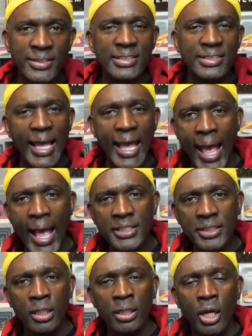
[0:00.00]
to
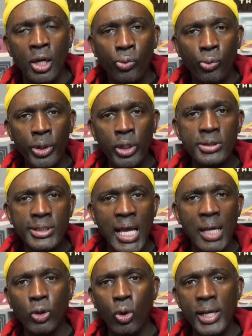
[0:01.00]
asking real-time
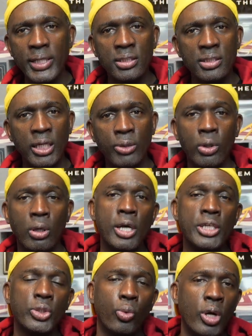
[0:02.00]
questions in regards
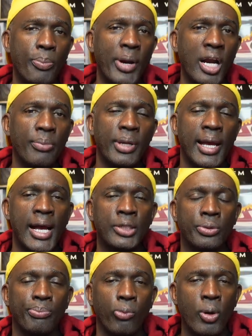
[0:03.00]
to what Power BI
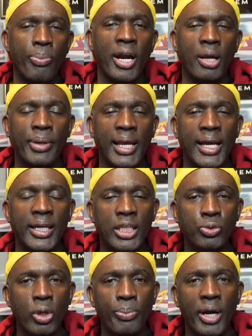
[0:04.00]
is,
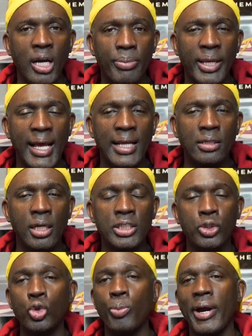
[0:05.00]
what Power BI does, and
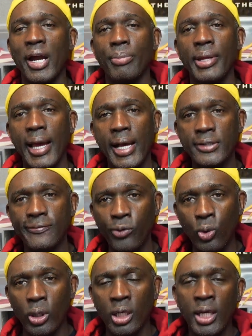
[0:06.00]
who Power BI is
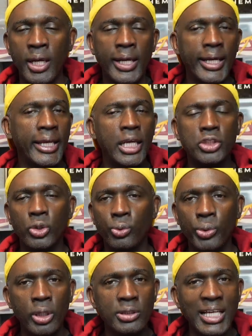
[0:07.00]
for. It gives you
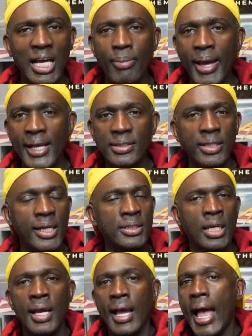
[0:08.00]
real-time access.
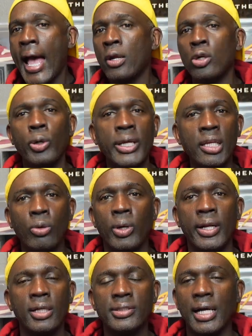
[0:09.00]
I don't know anyone
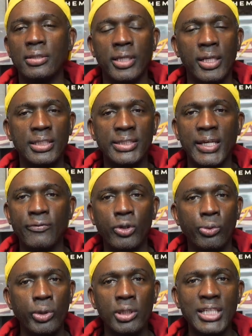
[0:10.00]
else out there that's giving you
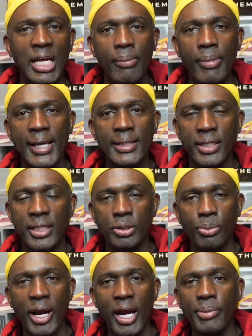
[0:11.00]
real-time access to
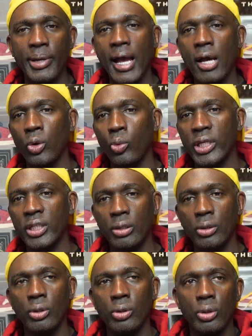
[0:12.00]
Power BI on a weekly,
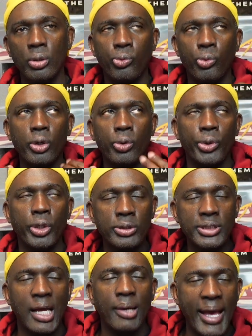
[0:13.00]

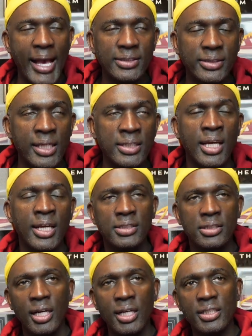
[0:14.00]
real-time access to
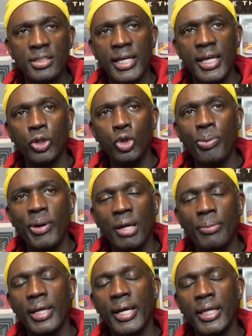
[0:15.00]
understanding who Power
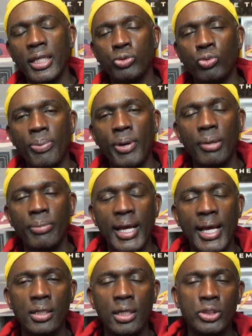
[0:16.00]
BI is, what Power BI
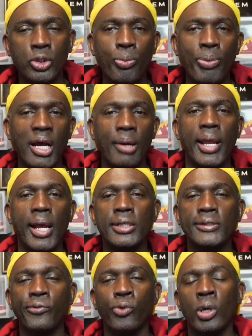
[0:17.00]
does, and who Power BI is
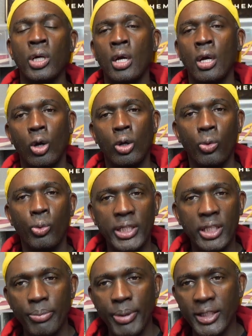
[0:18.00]
for on a weekly
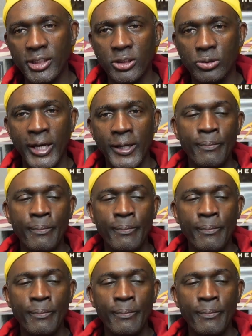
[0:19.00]
basis, right?